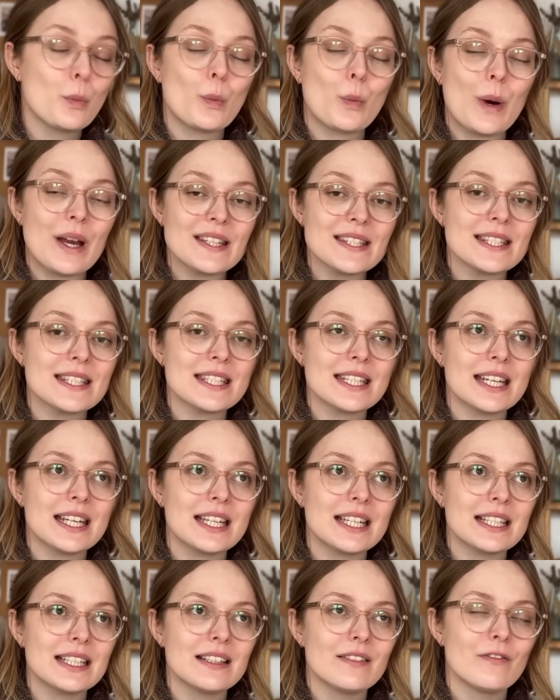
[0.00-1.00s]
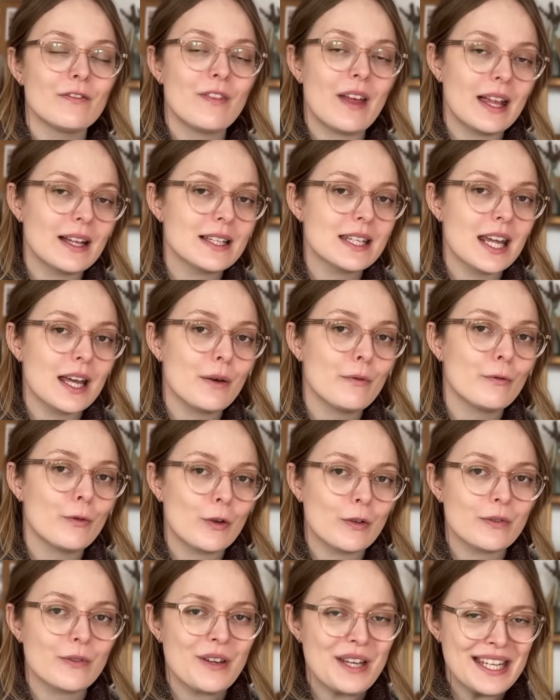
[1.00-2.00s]
Westerwälder
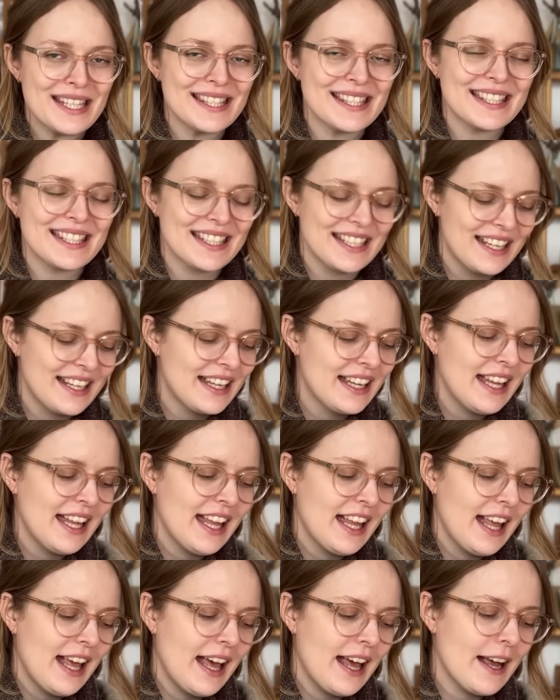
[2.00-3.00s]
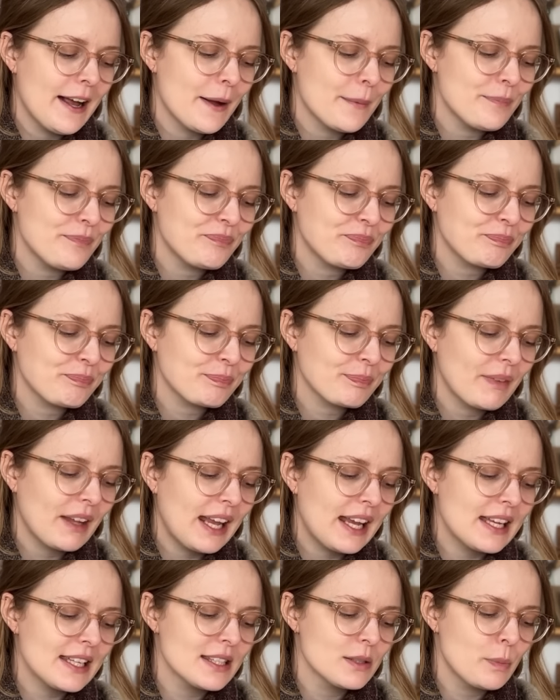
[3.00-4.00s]
Wolffest,
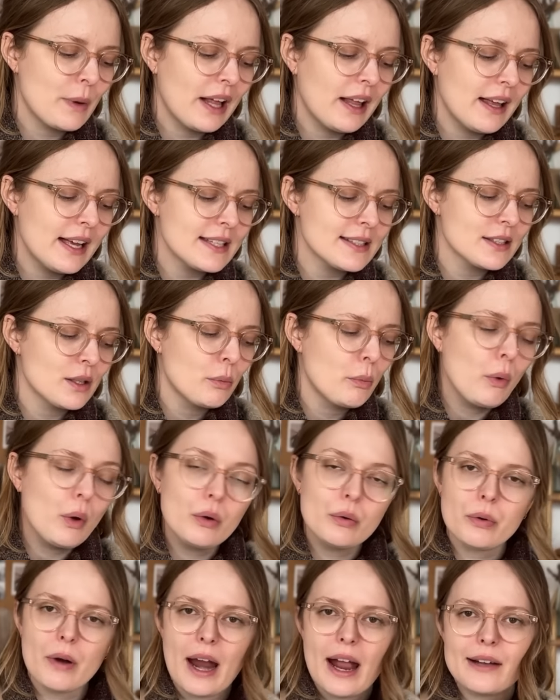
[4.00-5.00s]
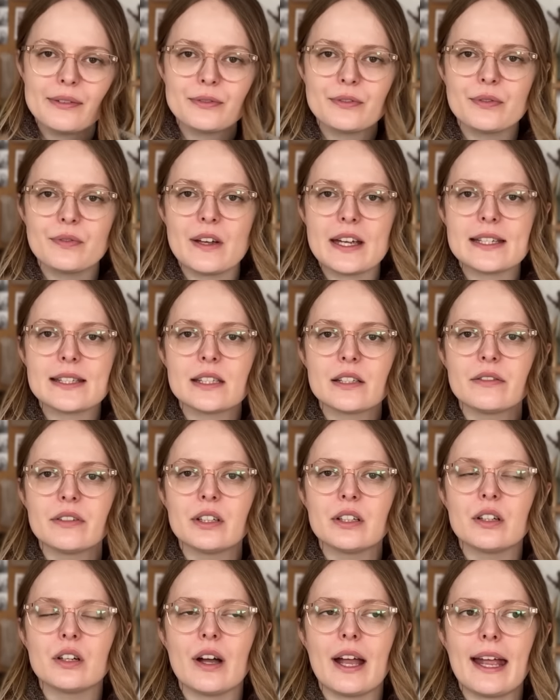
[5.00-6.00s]
as well as the Woolcraft
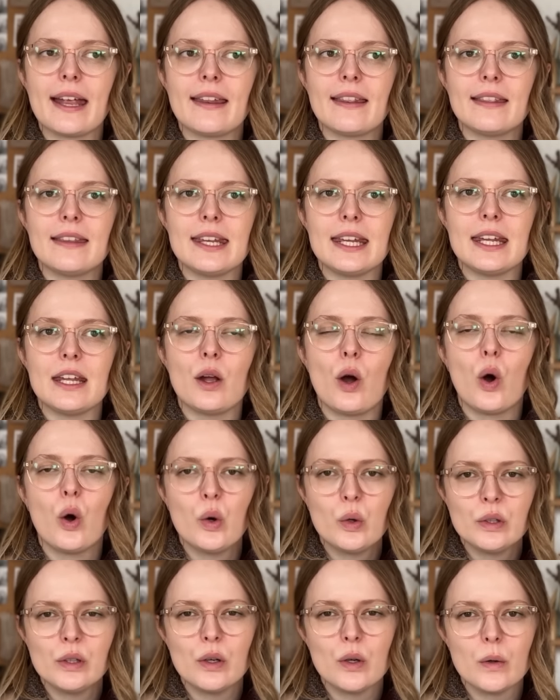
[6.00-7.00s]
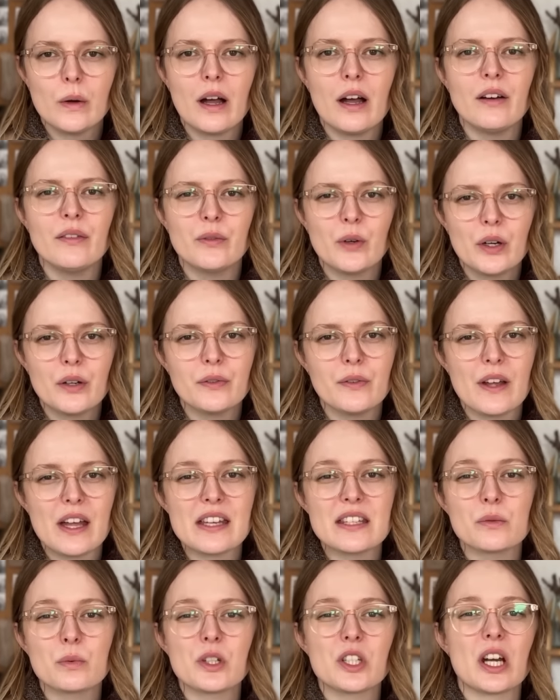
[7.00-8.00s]
Festival and the Hohenloher
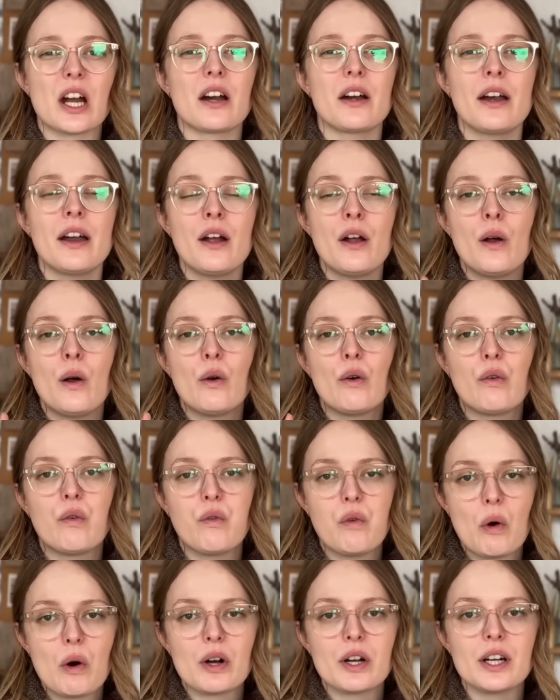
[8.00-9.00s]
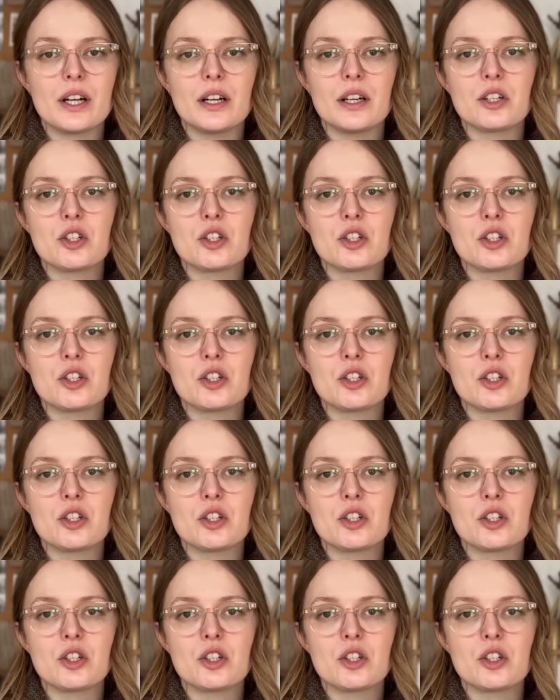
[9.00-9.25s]
Wolffest, which are four